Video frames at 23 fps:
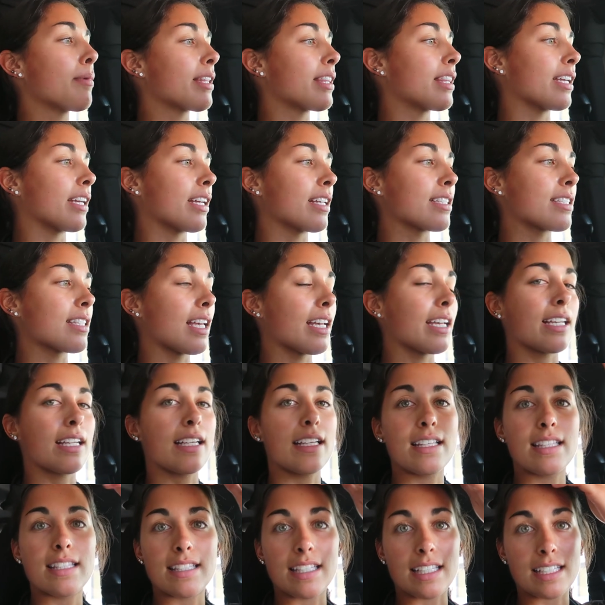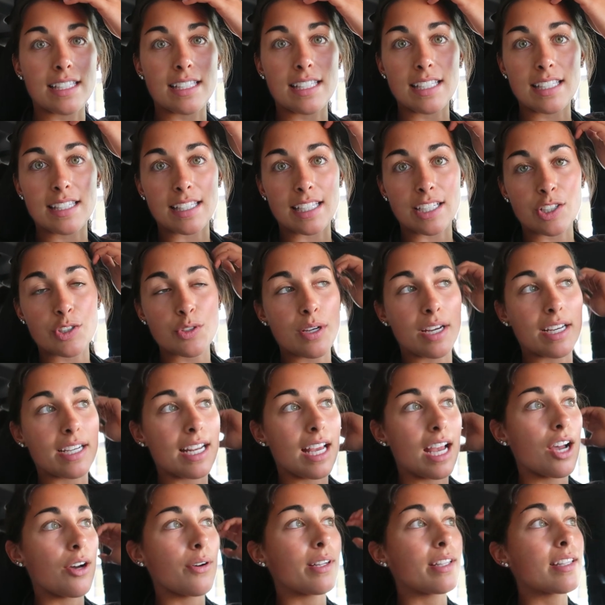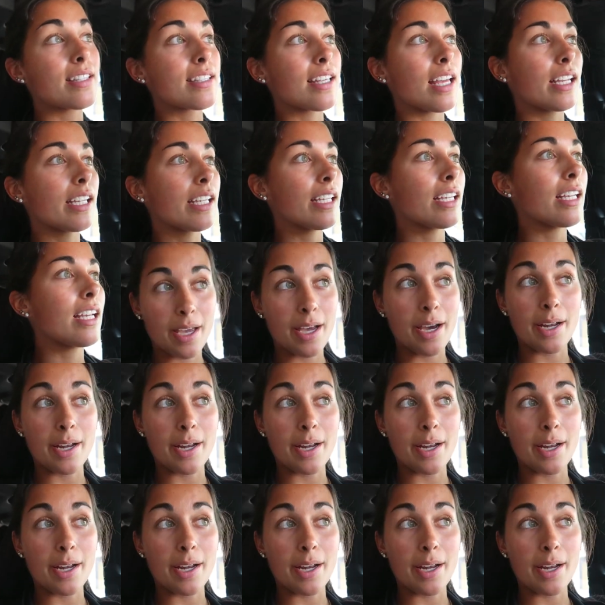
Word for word: I think it's like sixty-six right now and sunny.